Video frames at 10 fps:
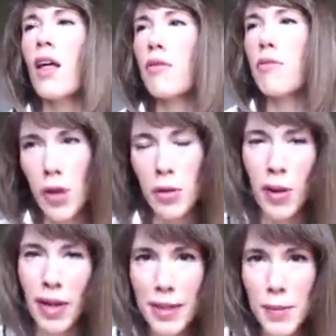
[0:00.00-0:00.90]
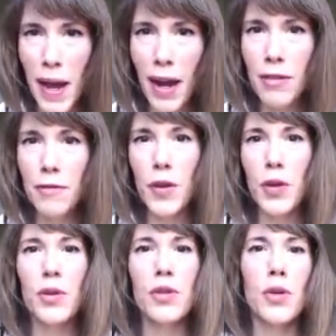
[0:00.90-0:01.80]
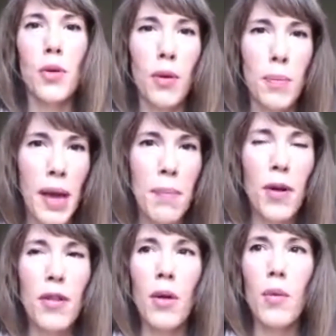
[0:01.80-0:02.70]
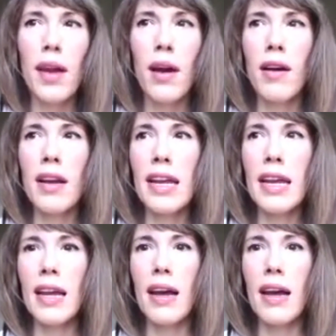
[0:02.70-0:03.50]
throwing away expired foods or paper that we already